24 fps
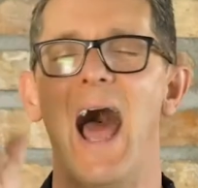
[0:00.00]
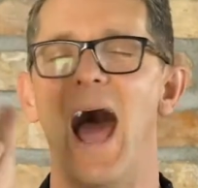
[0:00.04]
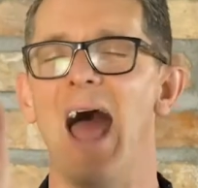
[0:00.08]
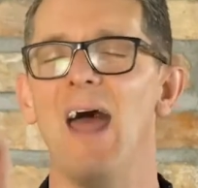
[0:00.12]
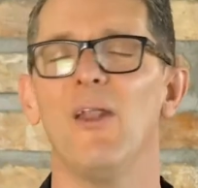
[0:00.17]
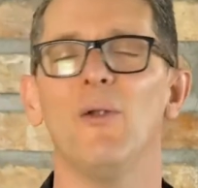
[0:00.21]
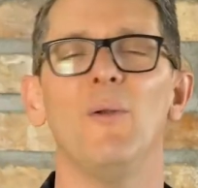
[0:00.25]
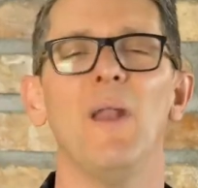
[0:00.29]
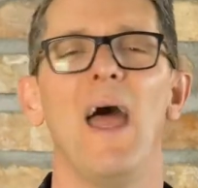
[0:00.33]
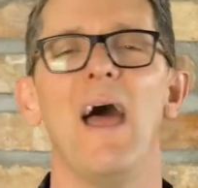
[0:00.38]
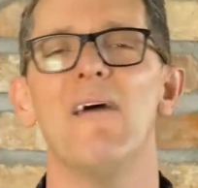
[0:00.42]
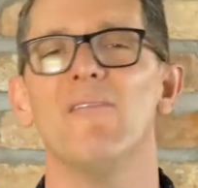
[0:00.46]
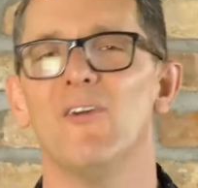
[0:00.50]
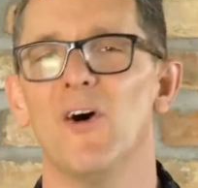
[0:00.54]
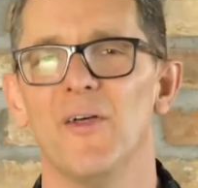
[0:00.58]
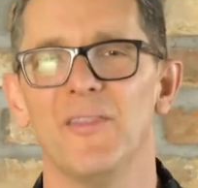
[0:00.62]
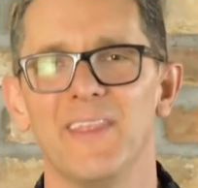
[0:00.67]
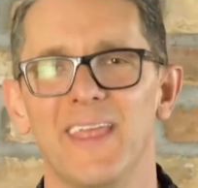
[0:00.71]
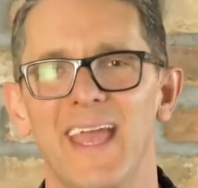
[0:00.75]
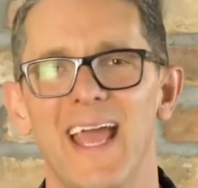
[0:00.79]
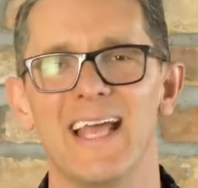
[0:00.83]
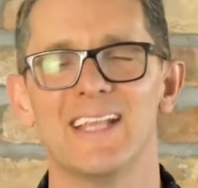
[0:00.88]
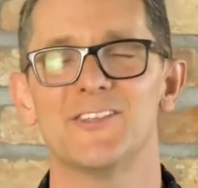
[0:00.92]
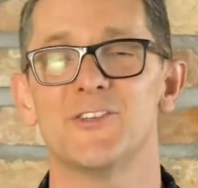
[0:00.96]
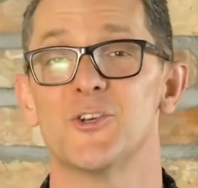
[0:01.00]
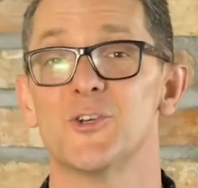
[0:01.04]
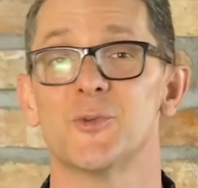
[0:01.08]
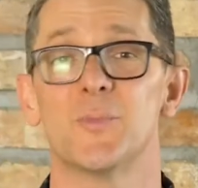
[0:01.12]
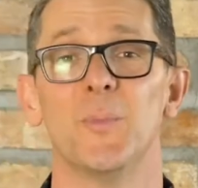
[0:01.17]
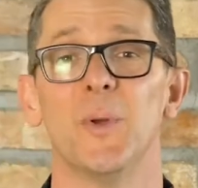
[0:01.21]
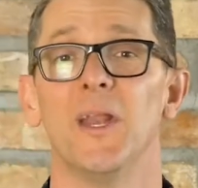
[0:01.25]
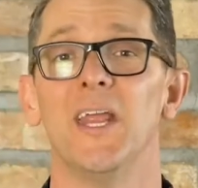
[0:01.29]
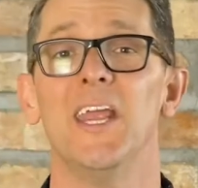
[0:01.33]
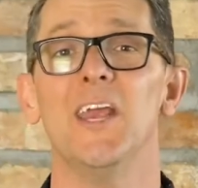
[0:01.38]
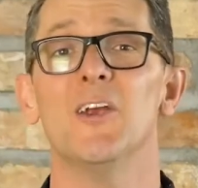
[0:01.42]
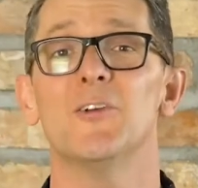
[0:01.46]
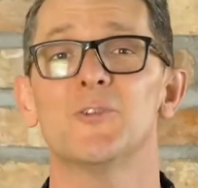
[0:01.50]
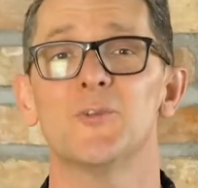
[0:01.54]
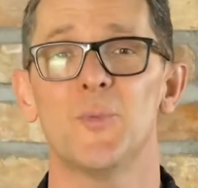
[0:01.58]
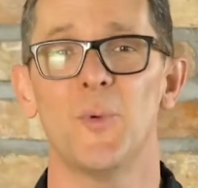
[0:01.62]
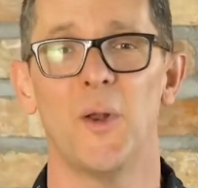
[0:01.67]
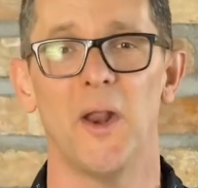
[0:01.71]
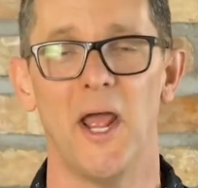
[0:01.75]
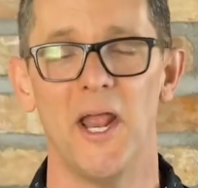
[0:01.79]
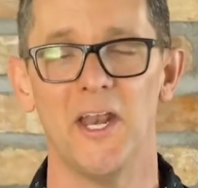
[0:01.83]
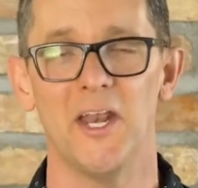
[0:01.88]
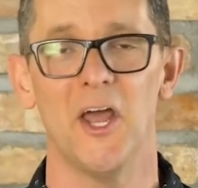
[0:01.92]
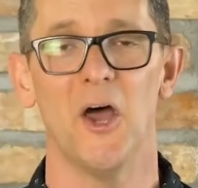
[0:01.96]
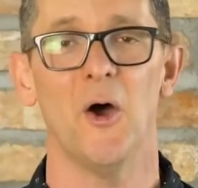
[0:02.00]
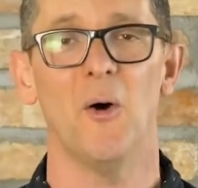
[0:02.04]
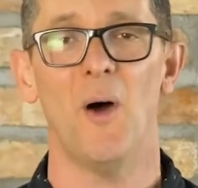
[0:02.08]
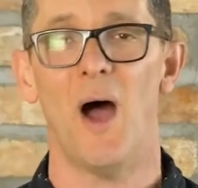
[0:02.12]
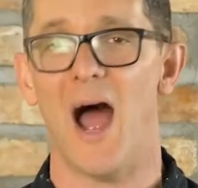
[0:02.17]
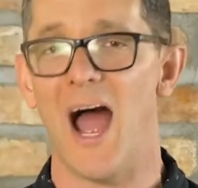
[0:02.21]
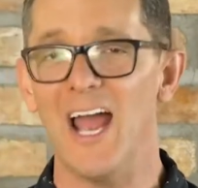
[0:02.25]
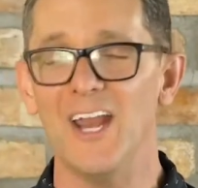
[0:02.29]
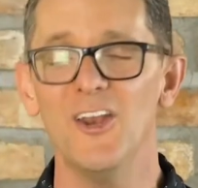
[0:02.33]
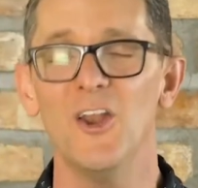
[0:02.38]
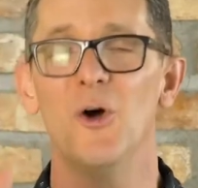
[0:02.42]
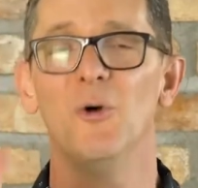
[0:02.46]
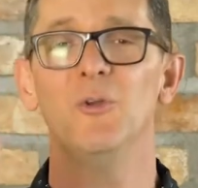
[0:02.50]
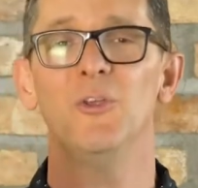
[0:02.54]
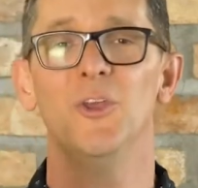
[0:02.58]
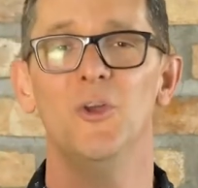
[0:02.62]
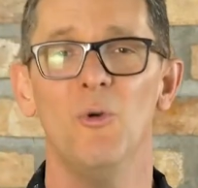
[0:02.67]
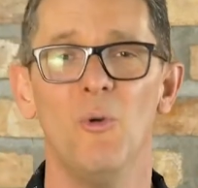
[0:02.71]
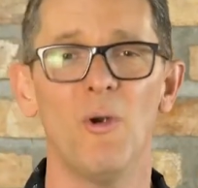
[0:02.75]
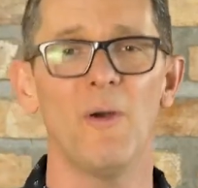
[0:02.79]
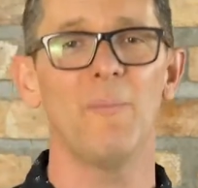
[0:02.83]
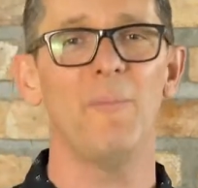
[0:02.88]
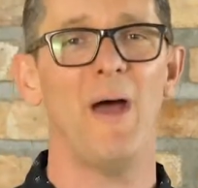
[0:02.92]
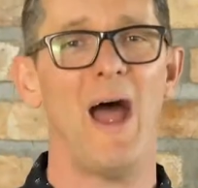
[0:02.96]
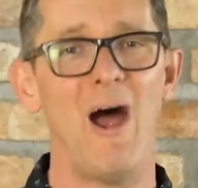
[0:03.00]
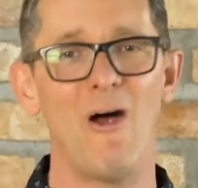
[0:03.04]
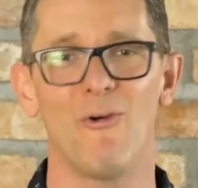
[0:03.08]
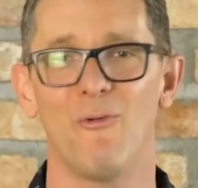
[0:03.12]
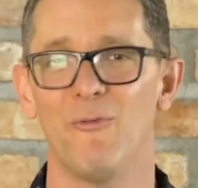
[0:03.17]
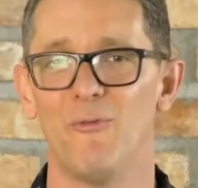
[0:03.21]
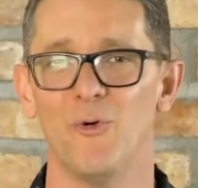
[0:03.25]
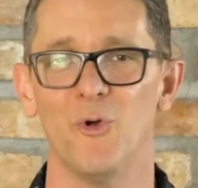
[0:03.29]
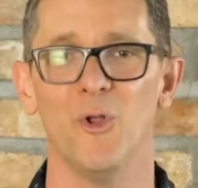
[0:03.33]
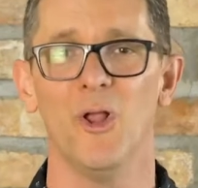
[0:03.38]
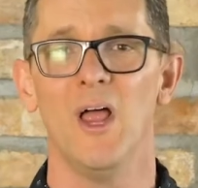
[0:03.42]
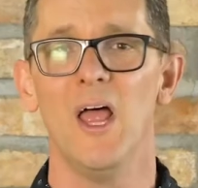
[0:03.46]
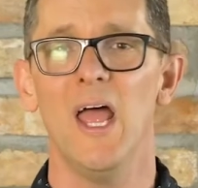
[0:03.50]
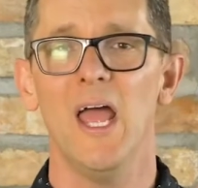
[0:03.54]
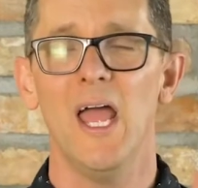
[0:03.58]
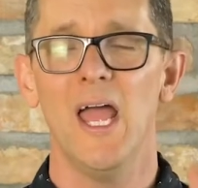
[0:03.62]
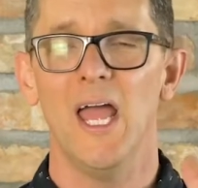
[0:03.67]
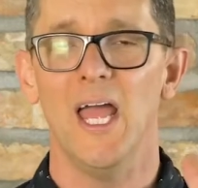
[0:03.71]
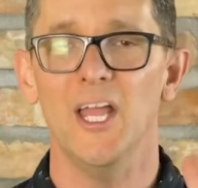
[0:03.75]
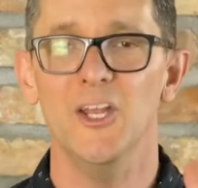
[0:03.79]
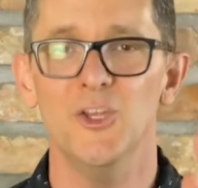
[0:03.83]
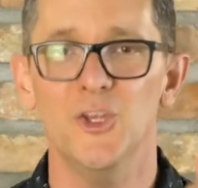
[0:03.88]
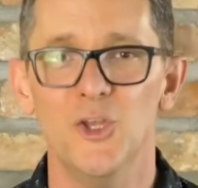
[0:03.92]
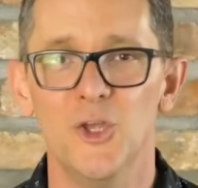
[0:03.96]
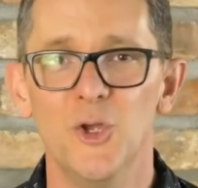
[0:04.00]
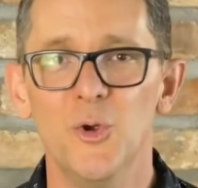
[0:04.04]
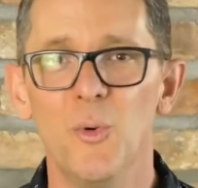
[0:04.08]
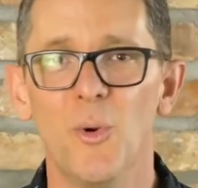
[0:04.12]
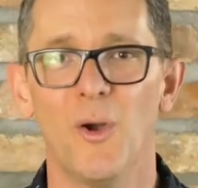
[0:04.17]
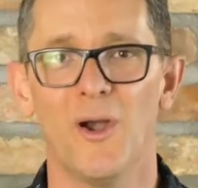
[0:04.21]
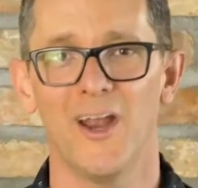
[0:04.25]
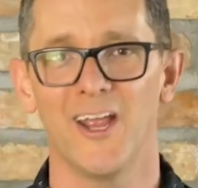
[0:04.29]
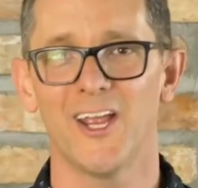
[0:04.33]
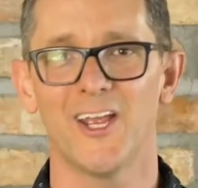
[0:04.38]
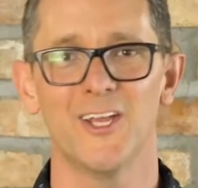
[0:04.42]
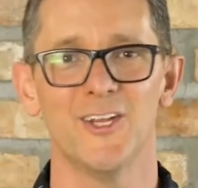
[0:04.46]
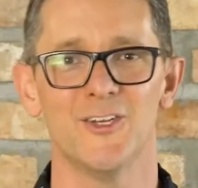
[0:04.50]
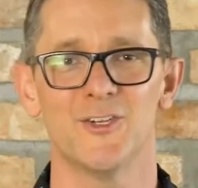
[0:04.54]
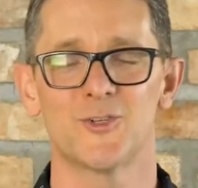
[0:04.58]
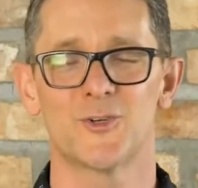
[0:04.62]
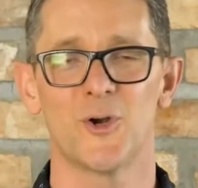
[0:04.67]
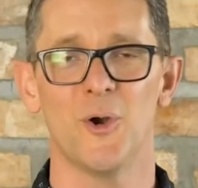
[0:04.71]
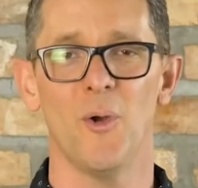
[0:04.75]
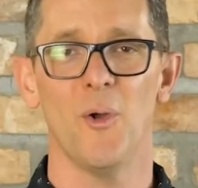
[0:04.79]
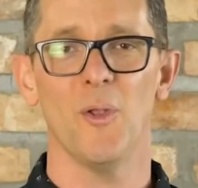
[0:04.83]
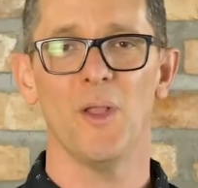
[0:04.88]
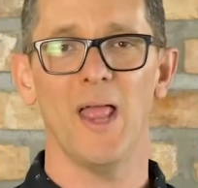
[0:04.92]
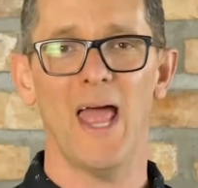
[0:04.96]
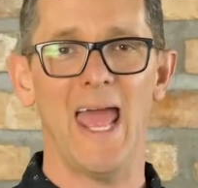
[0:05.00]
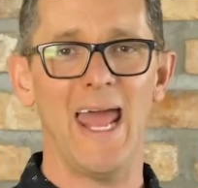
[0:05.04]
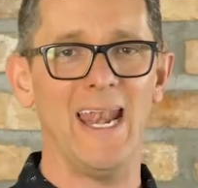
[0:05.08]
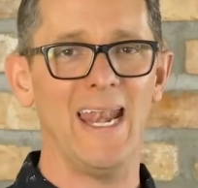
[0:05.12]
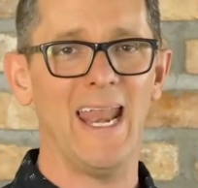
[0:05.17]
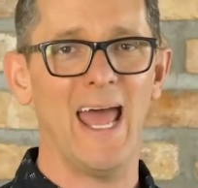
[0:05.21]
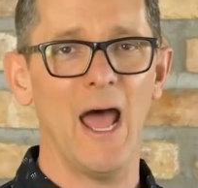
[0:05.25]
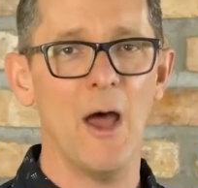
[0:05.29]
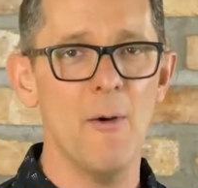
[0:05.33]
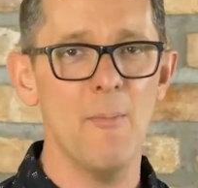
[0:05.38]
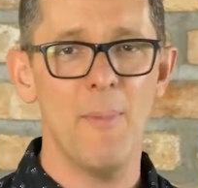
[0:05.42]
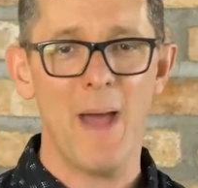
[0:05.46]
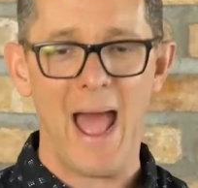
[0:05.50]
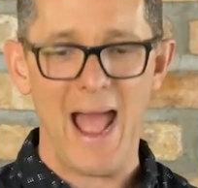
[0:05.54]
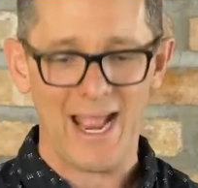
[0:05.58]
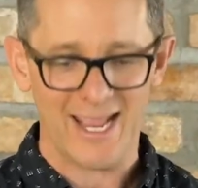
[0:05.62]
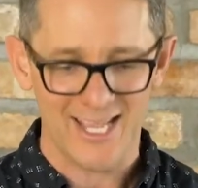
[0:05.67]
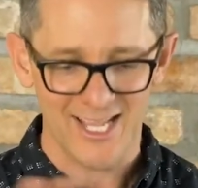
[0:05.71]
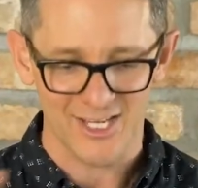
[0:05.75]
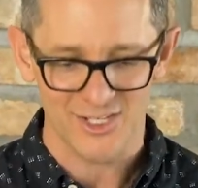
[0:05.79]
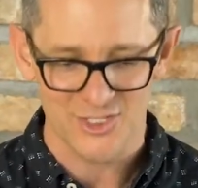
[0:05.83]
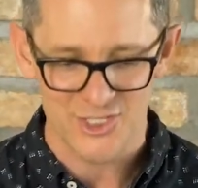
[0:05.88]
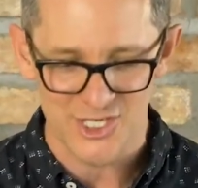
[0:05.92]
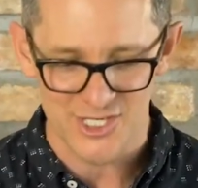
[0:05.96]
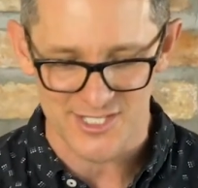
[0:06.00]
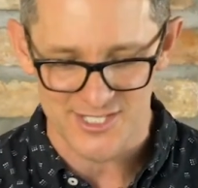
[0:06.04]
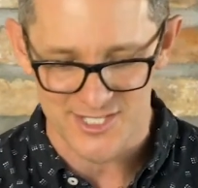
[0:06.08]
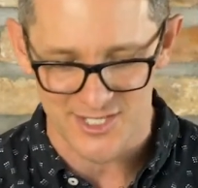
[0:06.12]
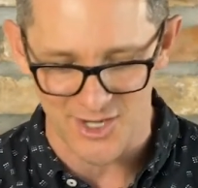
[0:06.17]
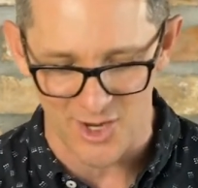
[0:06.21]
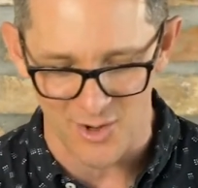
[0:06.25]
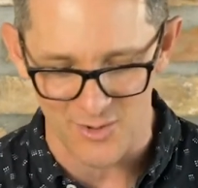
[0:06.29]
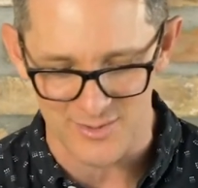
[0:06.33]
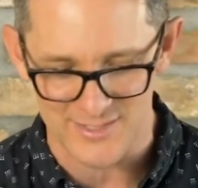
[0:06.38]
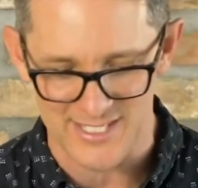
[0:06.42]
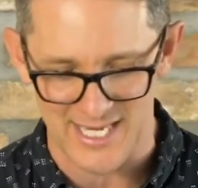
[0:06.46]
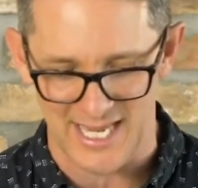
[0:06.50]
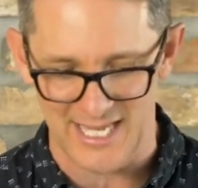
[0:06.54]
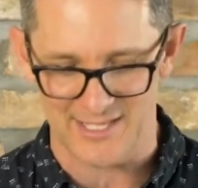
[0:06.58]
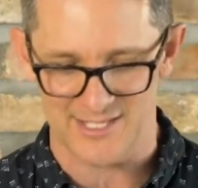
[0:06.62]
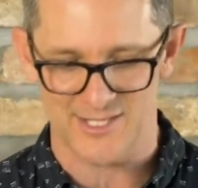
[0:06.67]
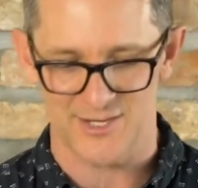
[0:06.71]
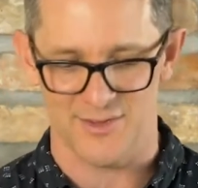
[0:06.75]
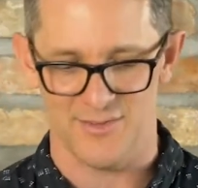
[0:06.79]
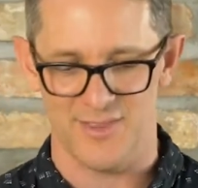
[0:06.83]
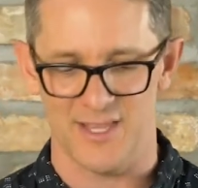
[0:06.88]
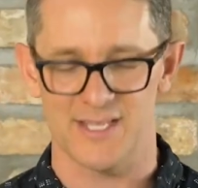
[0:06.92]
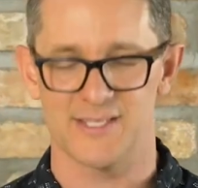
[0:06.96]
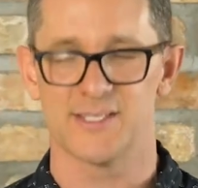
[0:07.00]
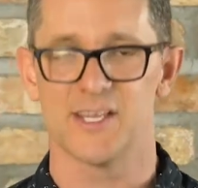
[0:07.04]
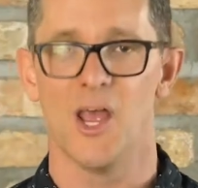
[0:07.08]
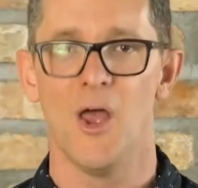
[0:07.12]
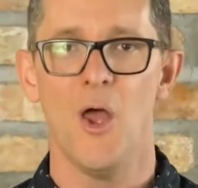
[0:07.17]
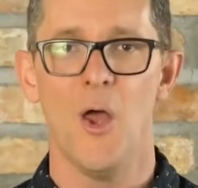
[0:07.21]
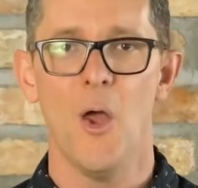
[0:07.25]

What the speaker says: I don't have all the answers, but here's what I know. I know you are powerful and you are in control. And Habakkuk just goes into this